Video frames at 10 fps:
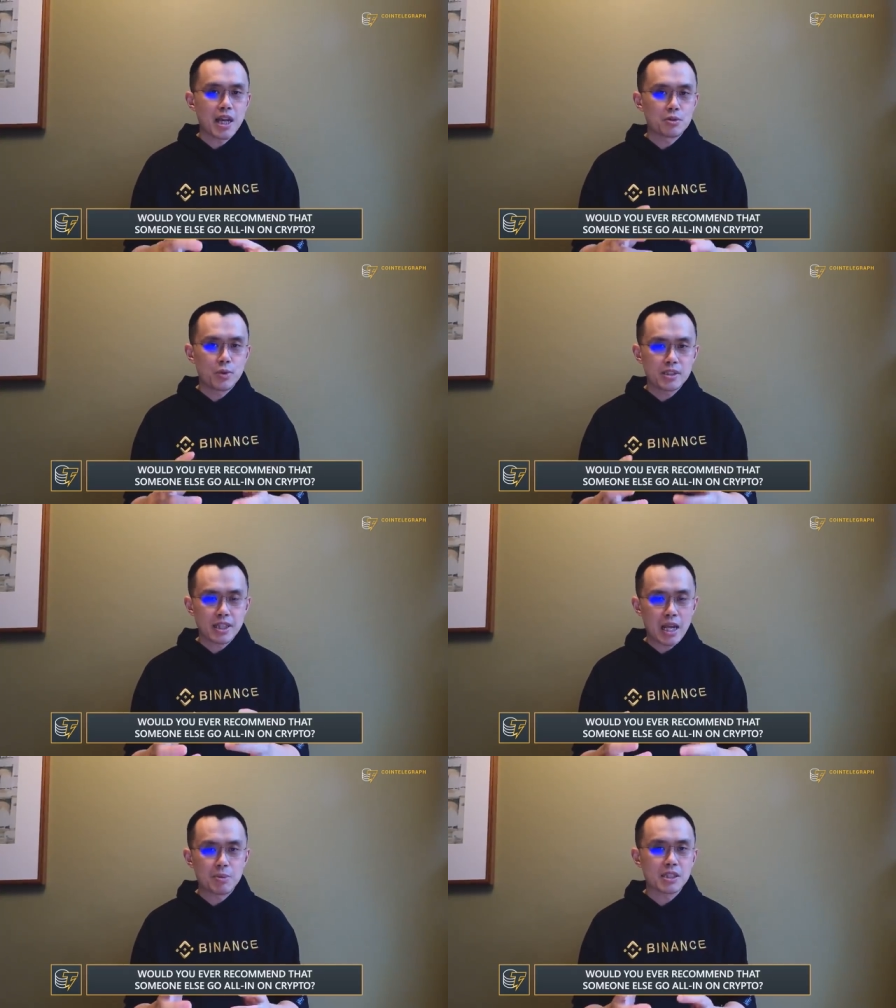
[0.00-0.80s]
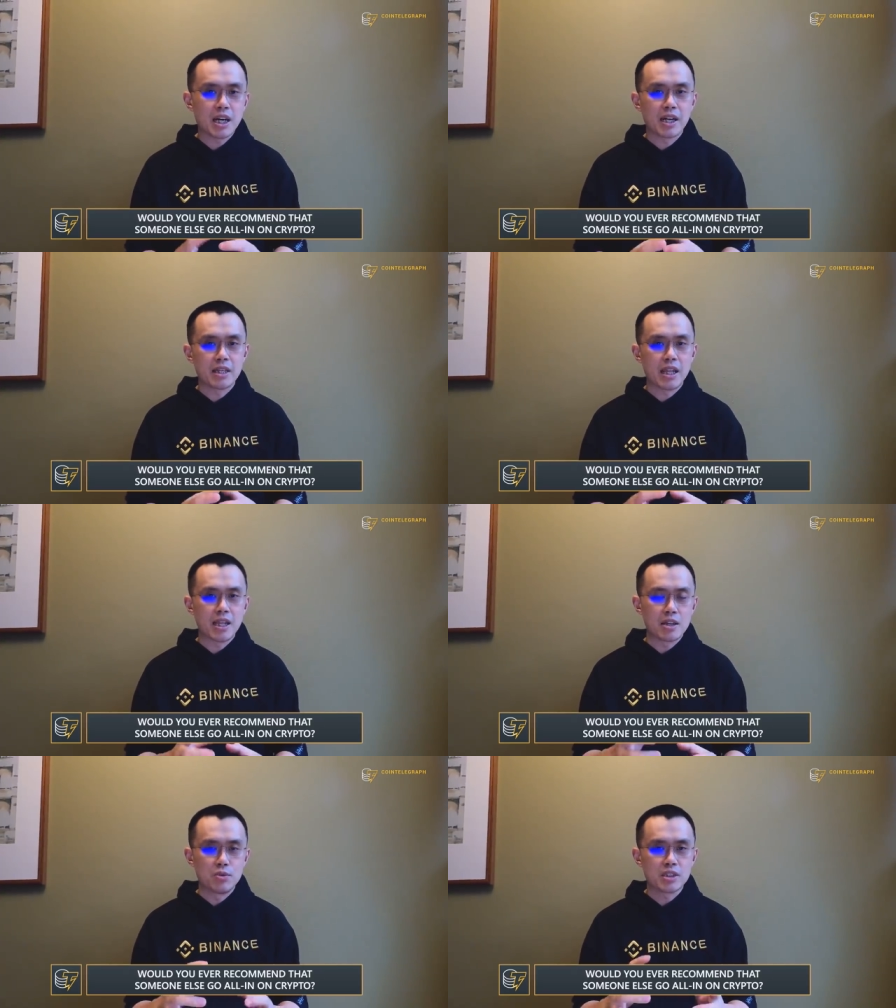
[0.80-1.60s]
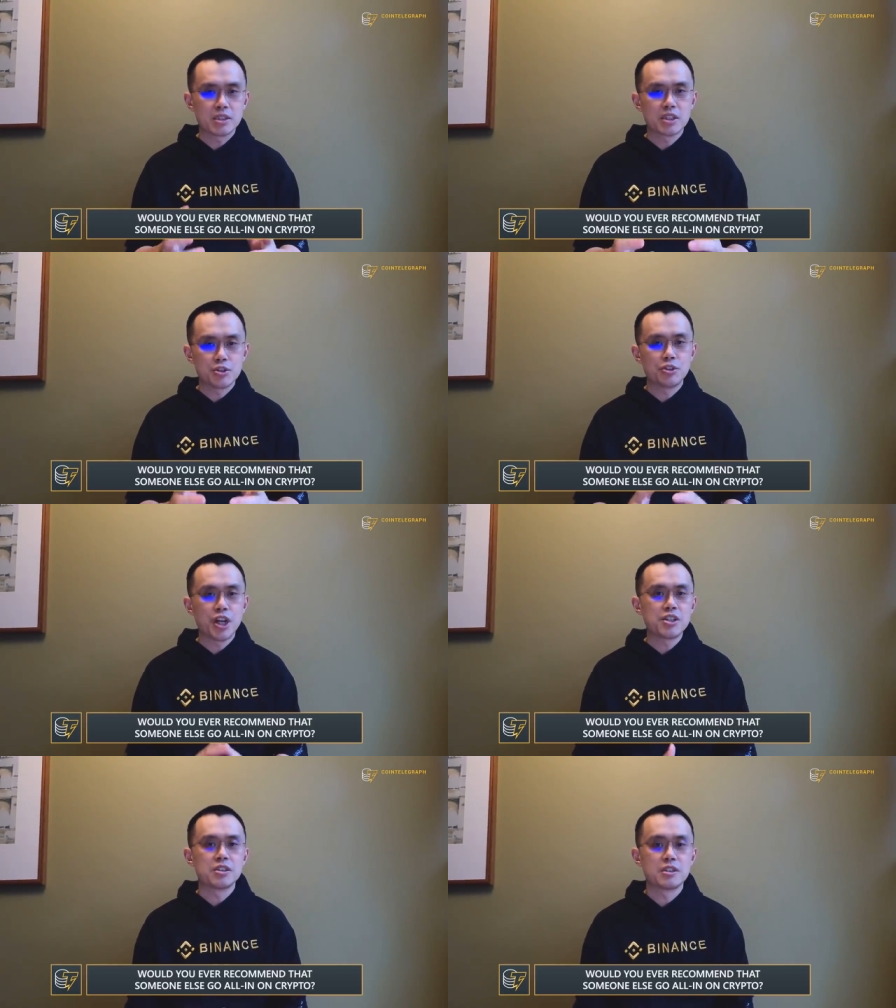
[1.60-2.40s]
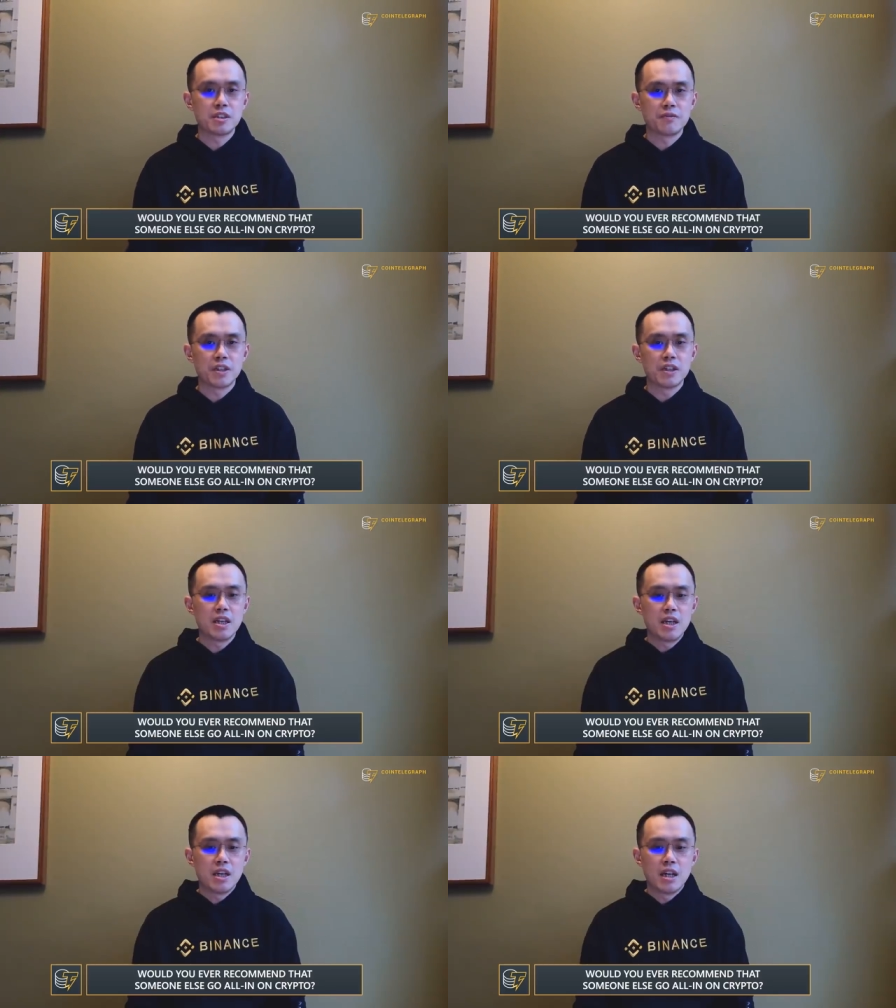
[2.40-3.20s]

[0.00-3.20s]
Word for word: that risk appetite and that risk situation is different.